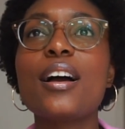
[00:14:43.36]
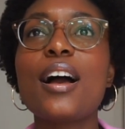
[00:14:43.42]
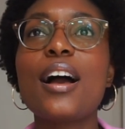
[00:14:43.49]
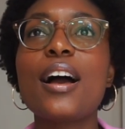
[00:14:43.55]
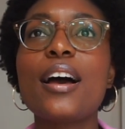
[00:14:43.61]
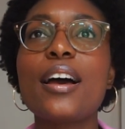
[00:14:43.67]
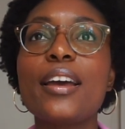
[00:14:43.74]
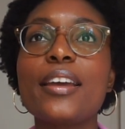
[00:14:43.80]

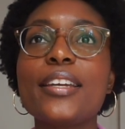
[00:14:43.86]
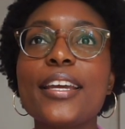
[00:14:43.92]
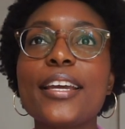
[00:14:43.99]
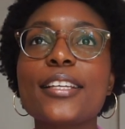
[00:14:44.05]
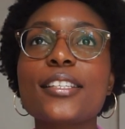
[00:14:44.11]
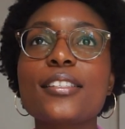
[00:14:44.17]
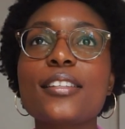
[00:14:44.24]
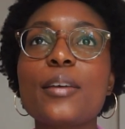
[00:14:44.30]
I
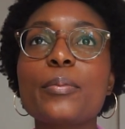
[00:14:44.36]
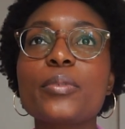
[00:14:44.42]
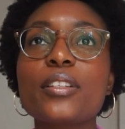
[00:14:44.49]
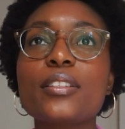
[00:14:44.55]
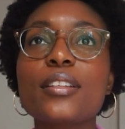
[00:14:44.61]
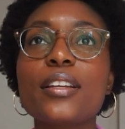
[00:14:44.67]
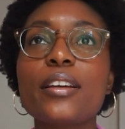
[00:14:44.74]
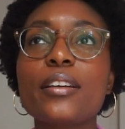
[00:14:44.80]
accept
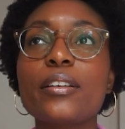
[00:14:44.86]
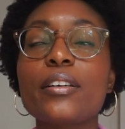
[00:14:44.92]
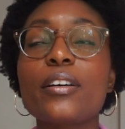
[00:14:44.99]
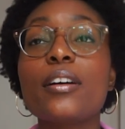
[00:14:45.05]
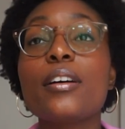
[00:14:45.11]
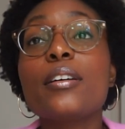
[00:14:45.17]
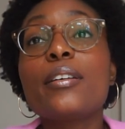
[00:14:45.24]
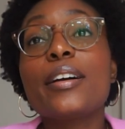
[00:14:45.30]
as like,
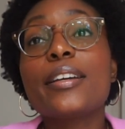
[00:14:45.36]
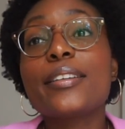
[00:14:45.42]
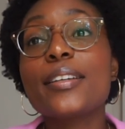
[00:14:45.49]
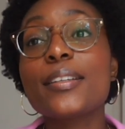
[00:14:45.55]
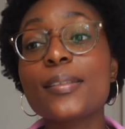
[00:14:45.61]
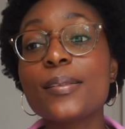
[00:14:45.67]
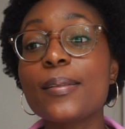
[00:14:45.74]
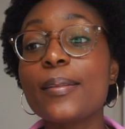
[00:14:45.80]
oh, I
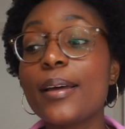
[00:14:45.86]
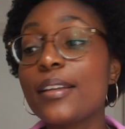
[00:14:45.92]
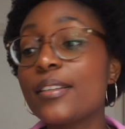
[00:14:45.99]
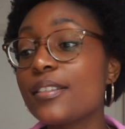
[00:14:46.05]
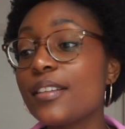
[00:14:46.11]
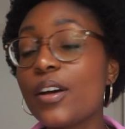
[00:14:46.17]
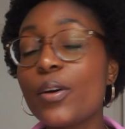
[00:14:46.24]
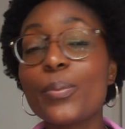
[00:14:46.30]
guess
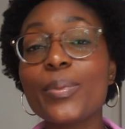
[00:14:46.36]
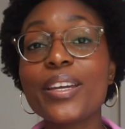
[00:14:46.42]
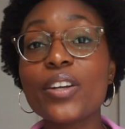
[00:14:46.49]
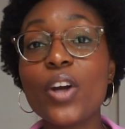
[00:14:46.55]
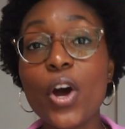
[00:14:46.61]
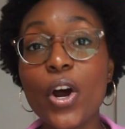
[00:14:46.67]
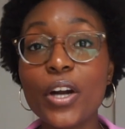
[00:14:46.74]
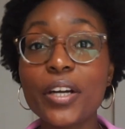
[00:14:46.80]
that's how men
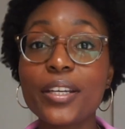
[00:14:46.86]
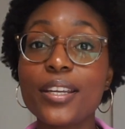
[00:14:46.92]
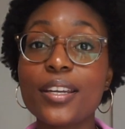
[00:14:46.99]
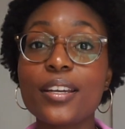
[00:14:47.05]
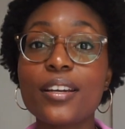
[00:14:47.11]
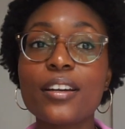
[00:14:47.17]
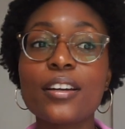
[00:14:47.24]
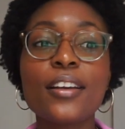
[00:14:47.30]
are
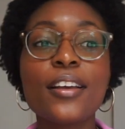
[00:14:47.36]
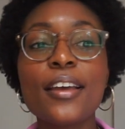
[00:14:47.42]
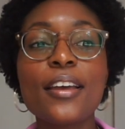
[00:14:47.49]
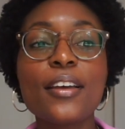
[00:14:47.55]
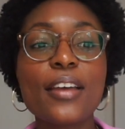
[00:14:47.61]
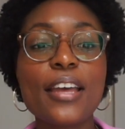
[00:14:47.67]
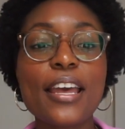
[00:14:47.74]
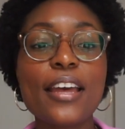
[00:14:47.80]
here,
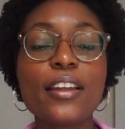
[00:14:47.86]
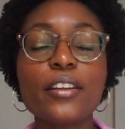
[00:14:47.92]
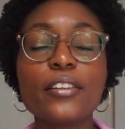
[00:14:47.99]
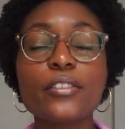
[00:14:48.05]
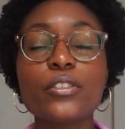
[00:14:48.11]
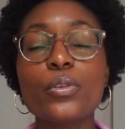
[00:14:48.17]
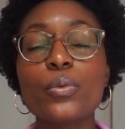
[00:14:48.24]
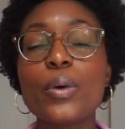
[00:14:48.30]

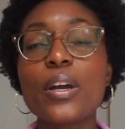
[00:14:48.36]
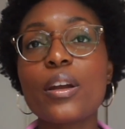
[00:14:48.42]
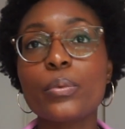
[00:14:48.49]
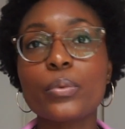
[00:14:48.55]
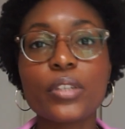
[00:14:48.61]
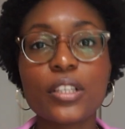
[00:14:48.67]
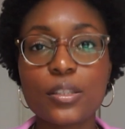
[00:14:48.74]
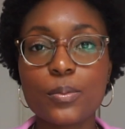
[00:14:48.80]
and to what I
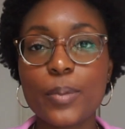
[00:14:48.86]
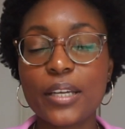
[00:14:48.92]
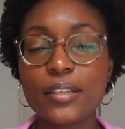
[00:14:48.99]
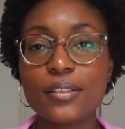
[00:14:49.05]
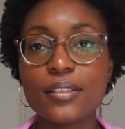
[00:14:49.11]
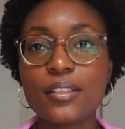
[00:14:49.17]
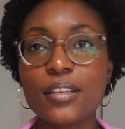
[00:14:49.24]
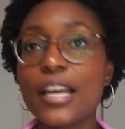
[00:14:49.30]
would
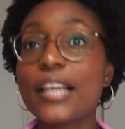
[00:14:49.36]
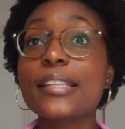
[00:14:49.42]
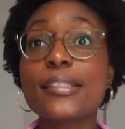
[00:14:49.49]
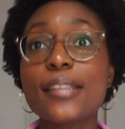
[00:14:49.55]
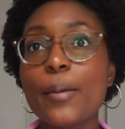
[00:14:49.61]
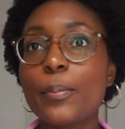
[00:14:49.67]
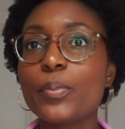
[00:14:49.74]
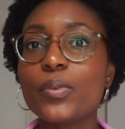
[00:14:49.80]

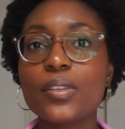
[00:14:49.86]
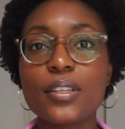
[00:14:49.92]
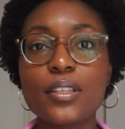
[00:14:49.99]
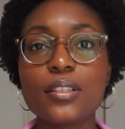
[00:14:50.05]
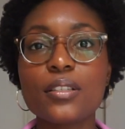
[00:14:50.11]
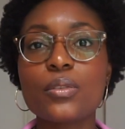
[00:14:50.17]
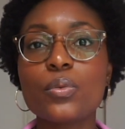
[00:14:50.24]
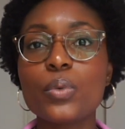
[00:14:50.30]
accept
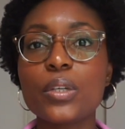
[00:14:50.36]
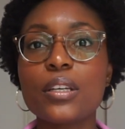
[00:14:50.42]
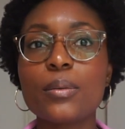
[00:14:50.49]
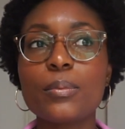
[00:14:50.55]
in Sweden.